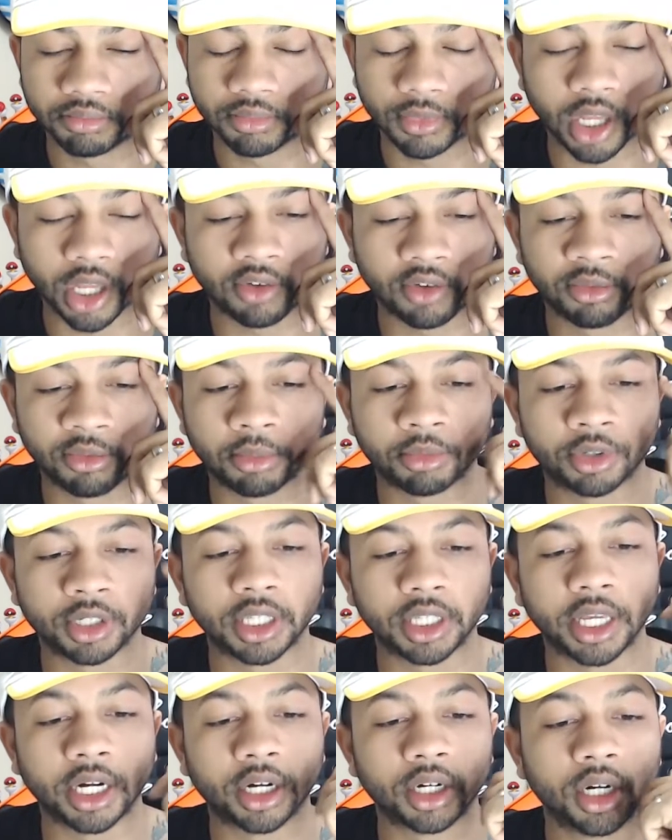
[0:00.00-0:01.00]
I'll remember
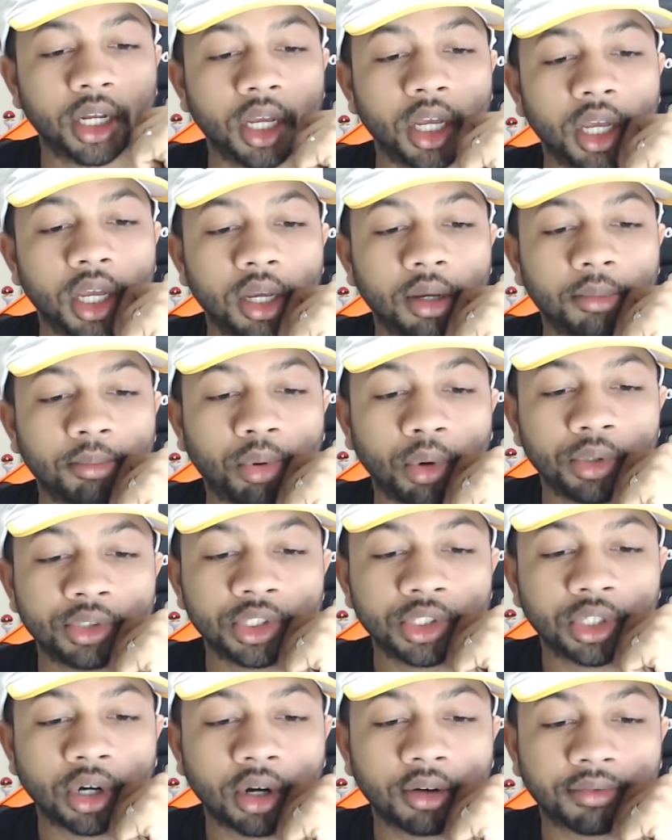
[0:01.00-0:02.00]
it later.
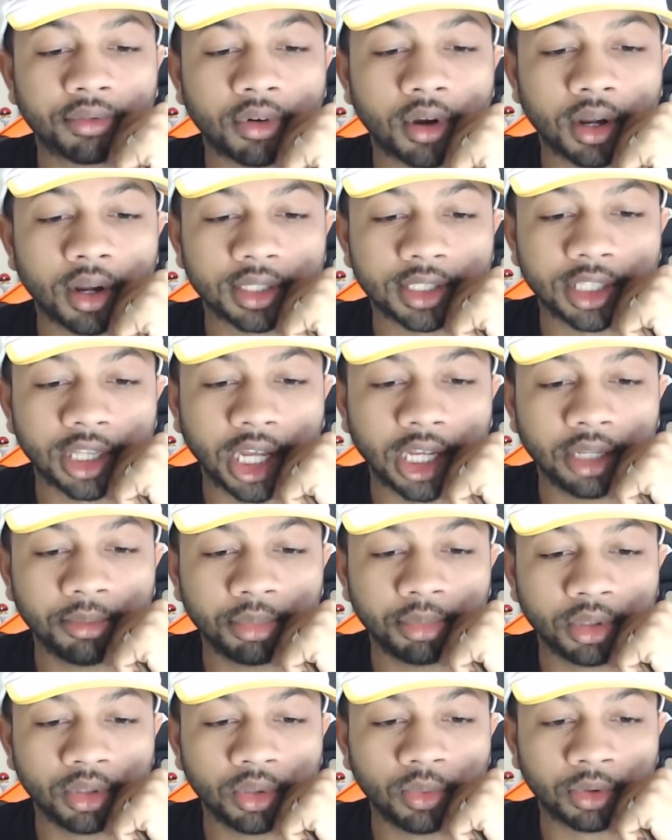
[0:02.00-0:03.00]
Poison Dart Frog is
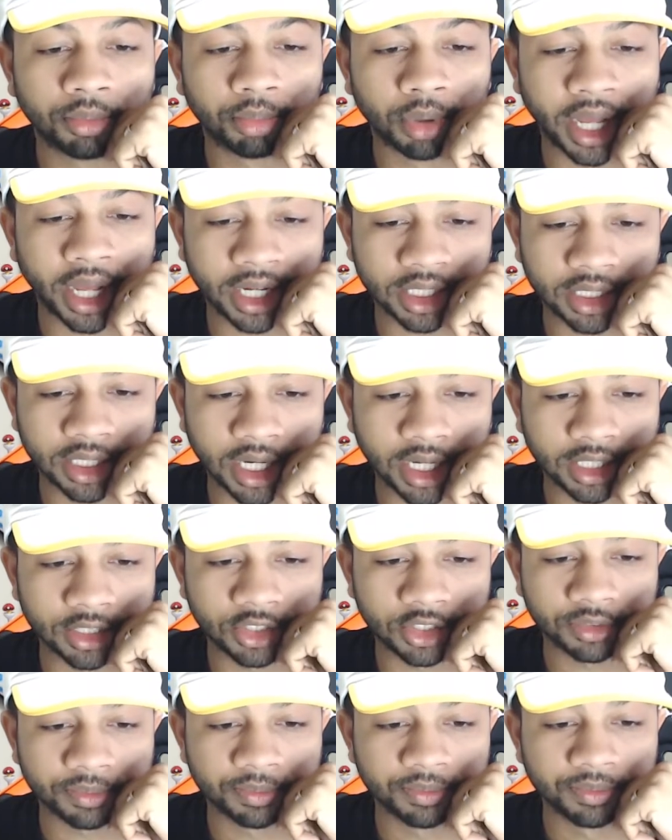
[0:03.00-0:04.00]
light blue with black
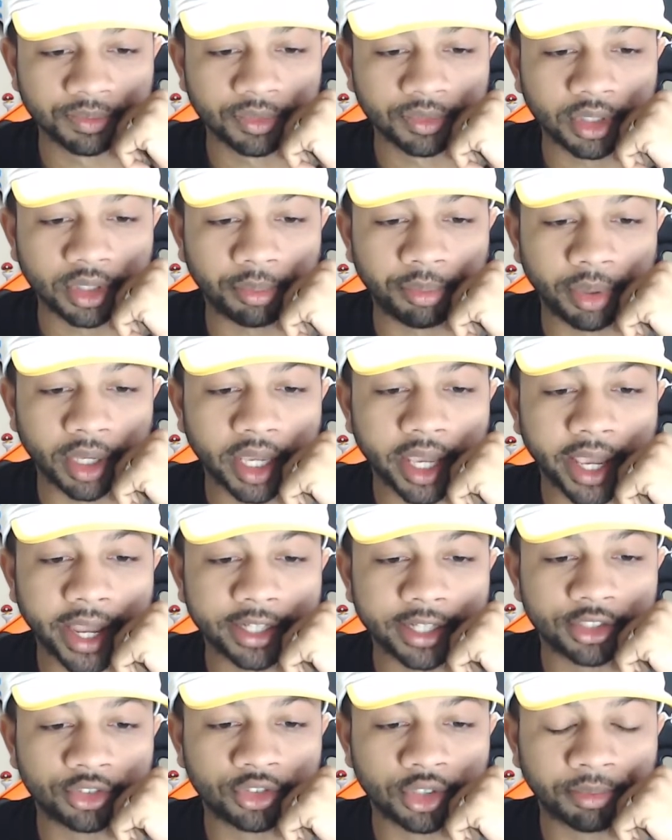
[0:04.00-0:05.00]
dots. The big
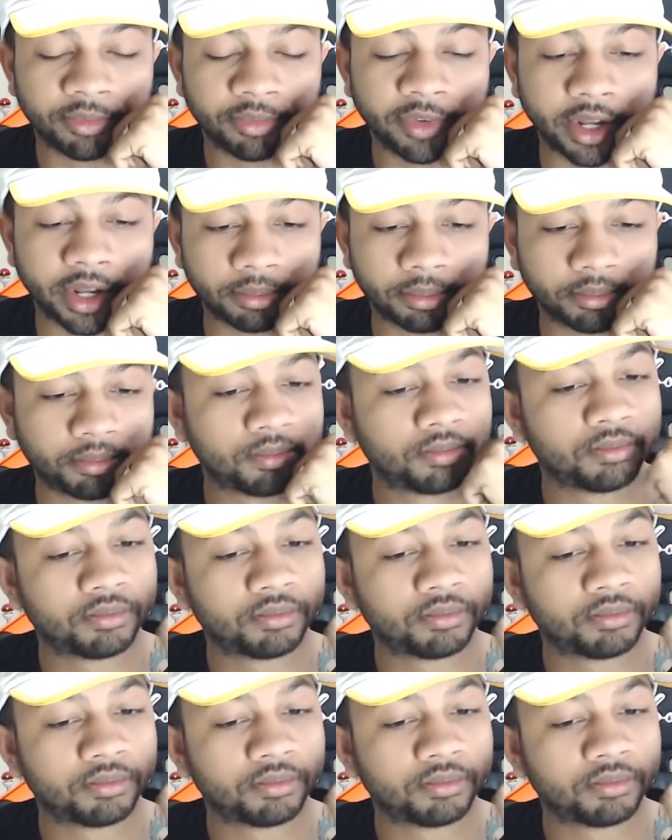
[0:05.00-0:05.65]
hands drip venom.